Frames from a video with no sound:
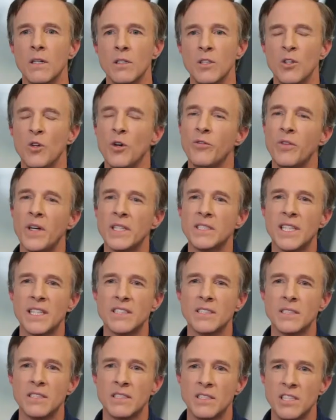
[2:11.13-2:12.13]
UFS
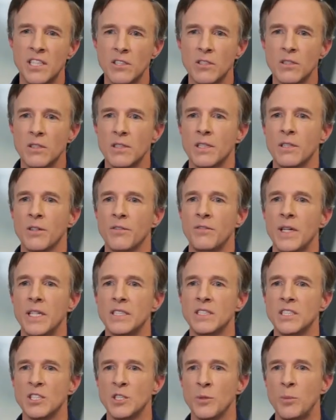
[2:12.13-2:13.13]
has a serial
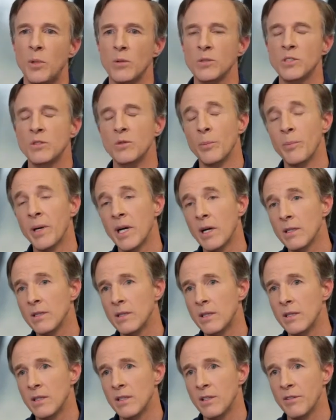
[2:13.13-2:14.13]
interface as opposed to a
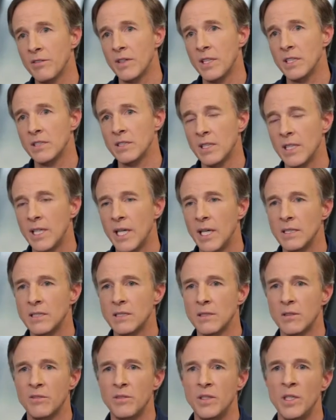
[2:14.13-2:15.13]
parallel interface in the
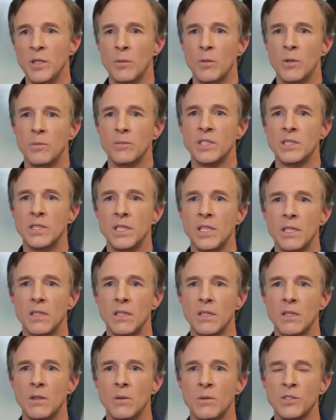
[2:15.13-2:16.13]
case of eMMC,